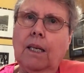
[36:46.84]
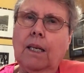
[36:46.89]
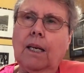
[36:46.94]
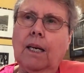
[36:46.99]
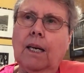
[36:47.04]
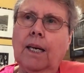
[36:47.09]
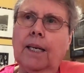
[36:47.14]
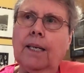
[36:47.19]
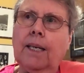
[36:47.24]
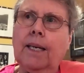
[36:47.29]

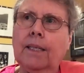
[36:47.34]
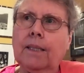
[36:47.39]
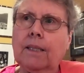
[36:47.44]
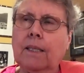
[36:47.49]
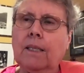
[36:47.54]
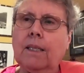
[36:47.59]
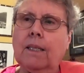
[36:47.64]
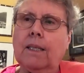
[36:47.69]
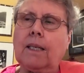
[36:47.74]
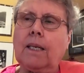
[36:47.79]
I
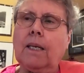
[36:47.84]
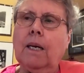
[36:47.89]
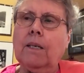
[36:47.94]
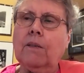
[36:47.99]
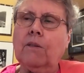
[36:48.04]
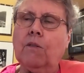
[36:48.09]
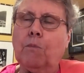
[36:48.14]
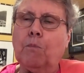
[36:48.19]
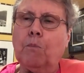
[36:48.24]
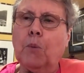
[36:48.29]
get kind
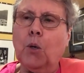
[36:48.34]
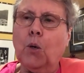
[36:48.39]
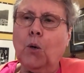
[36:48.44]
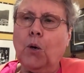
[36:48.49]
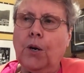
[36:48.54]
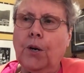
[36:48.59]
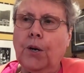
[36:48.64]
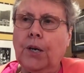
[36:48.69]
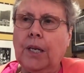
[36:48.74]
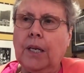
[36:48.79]
of
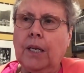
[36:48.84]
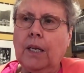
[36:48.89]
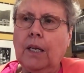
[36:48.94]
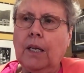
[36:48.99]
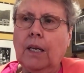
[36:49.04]
bored